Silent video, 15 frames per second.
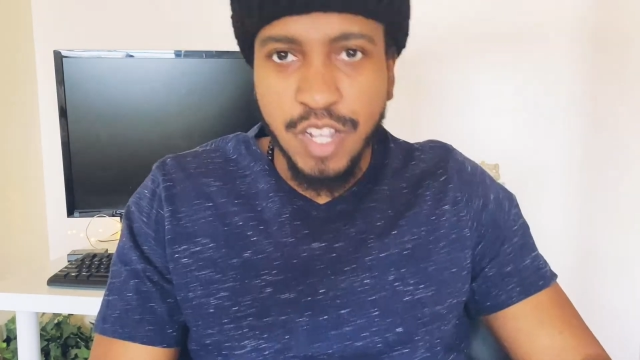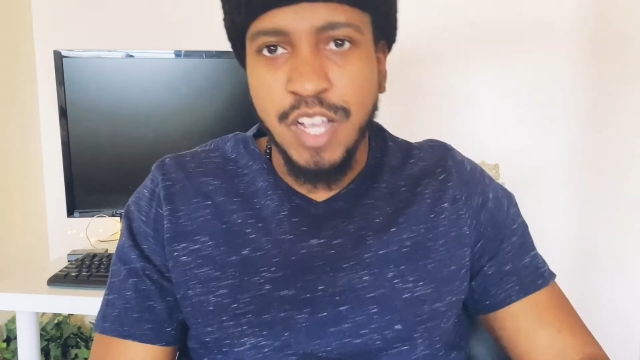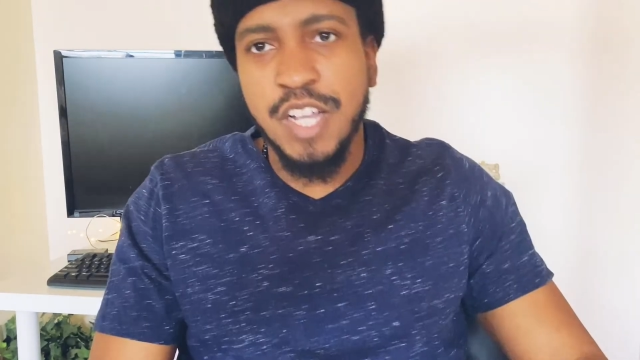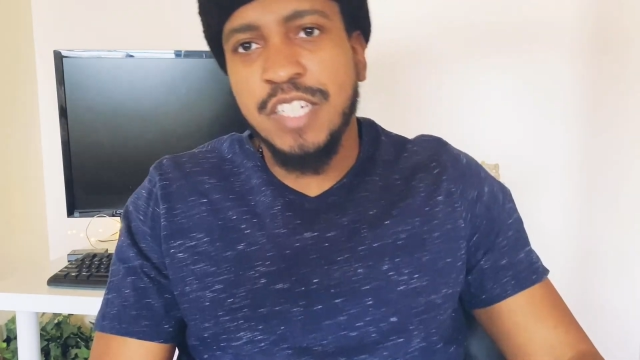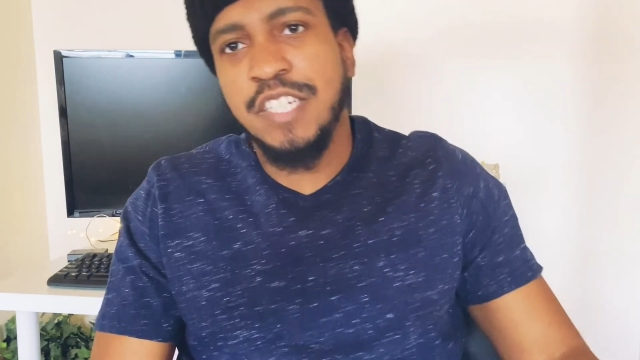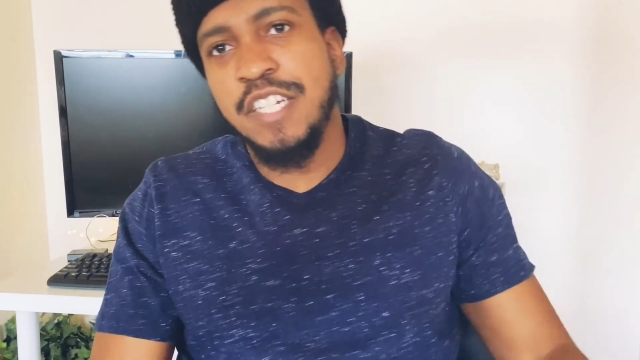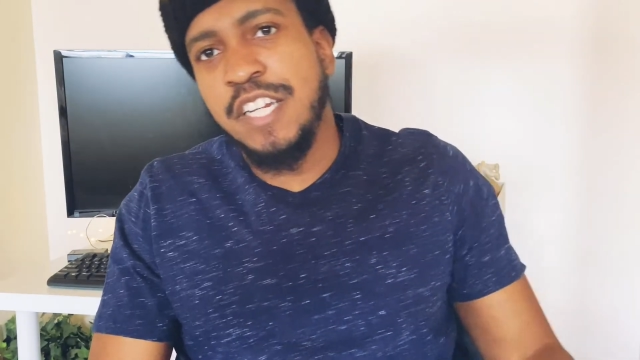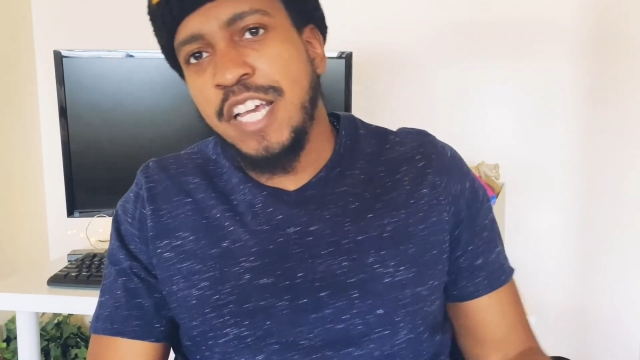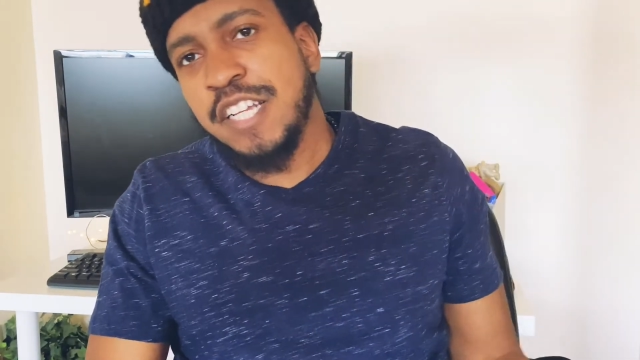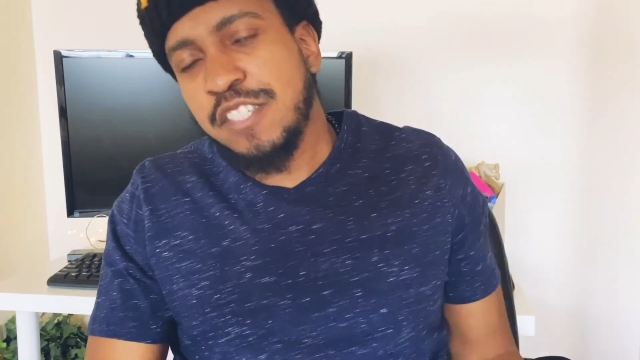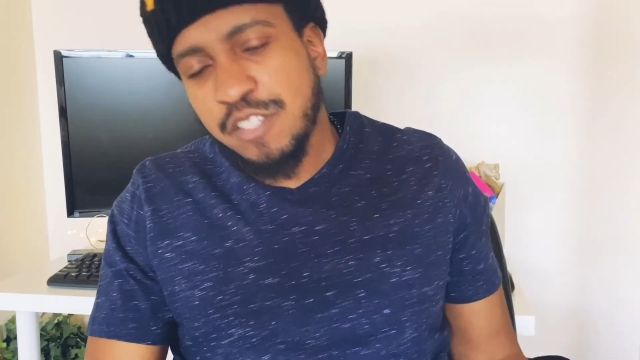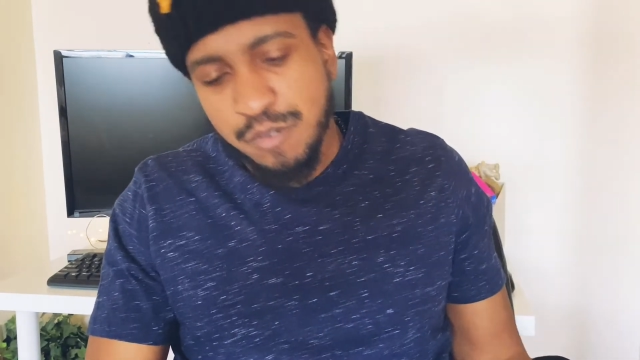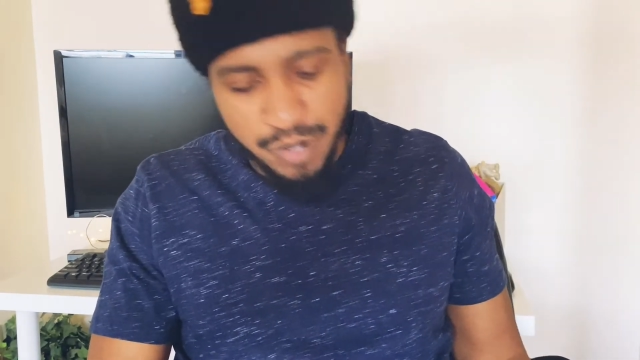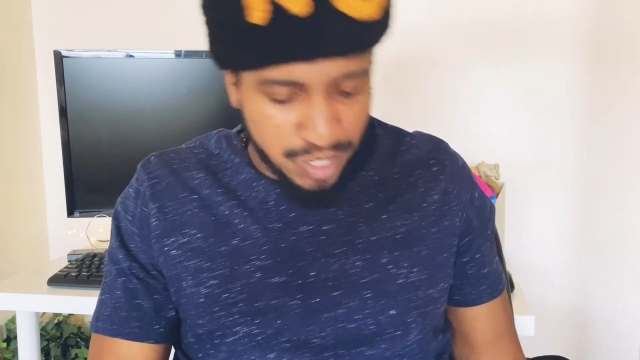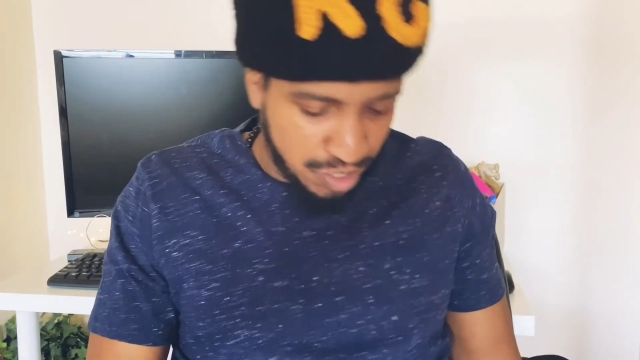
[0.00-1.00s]
The
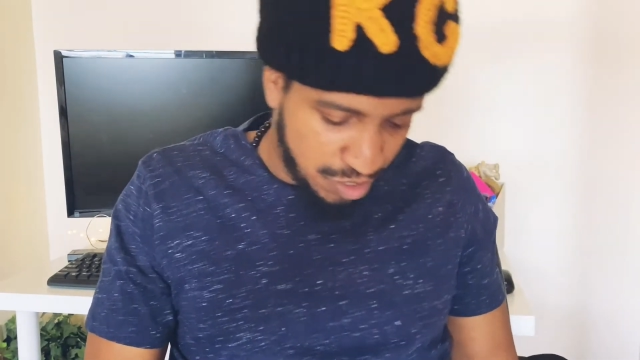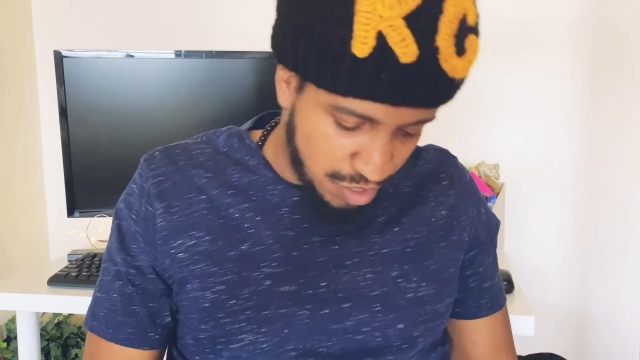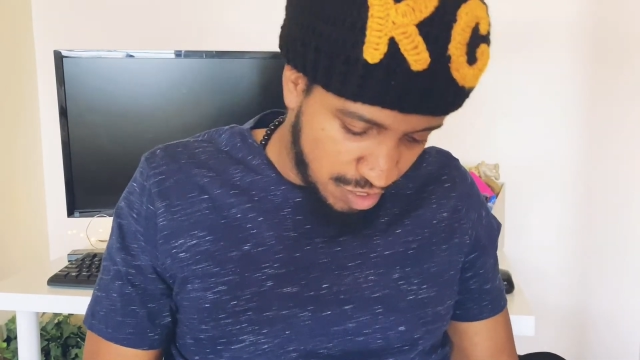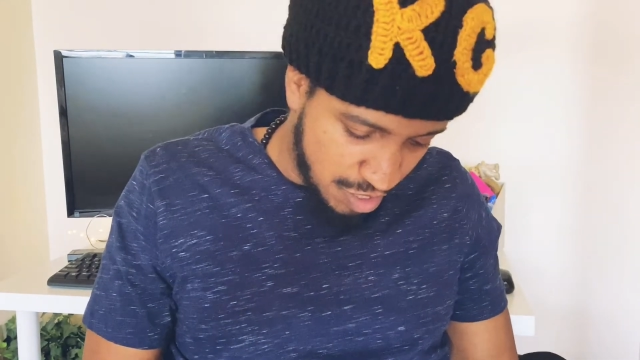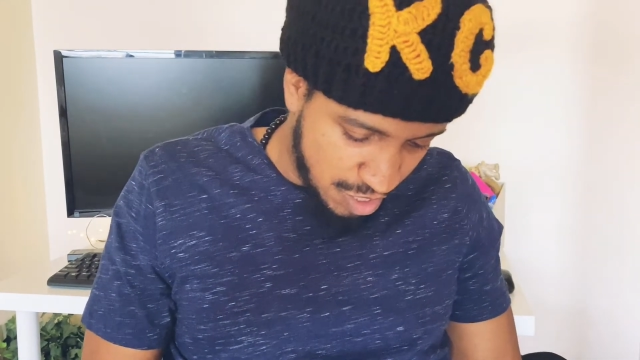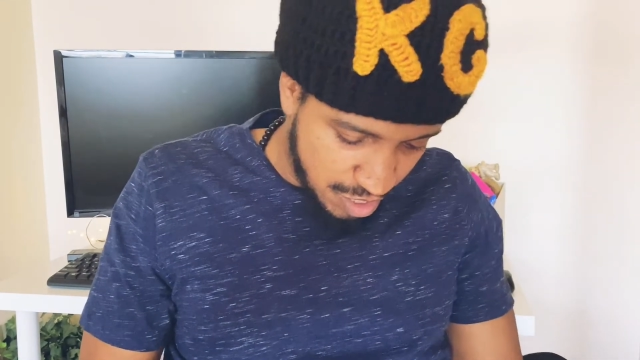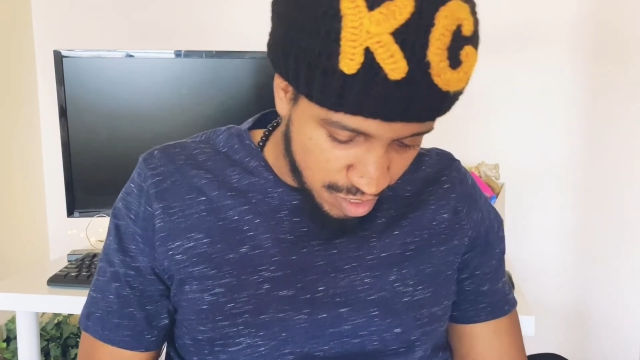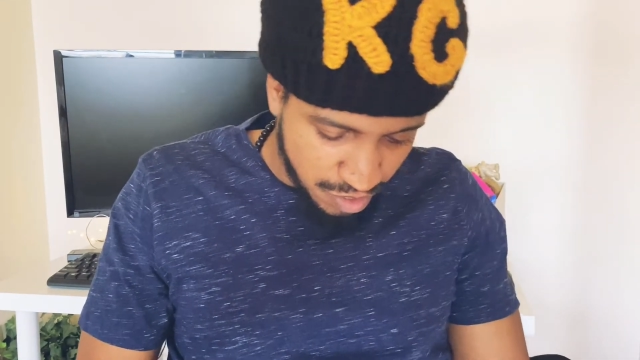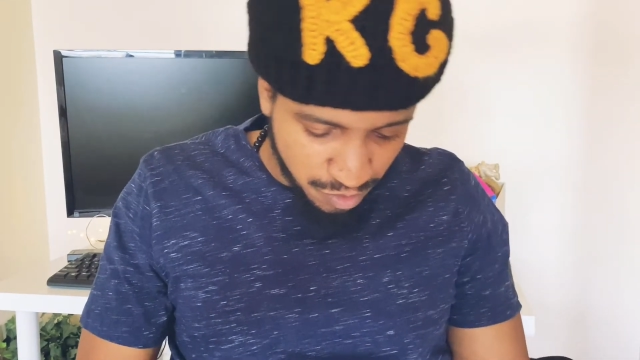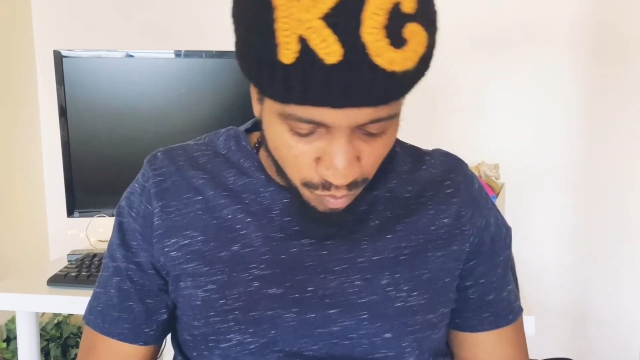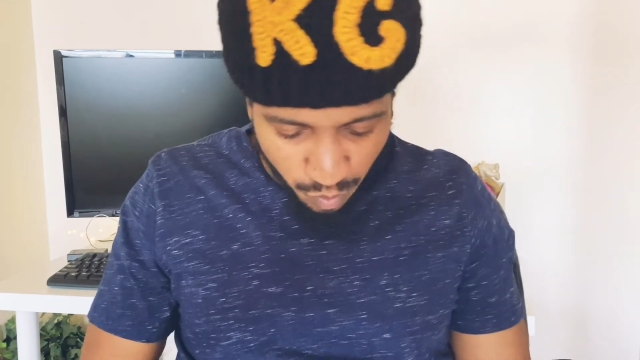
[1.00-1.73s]
next question is,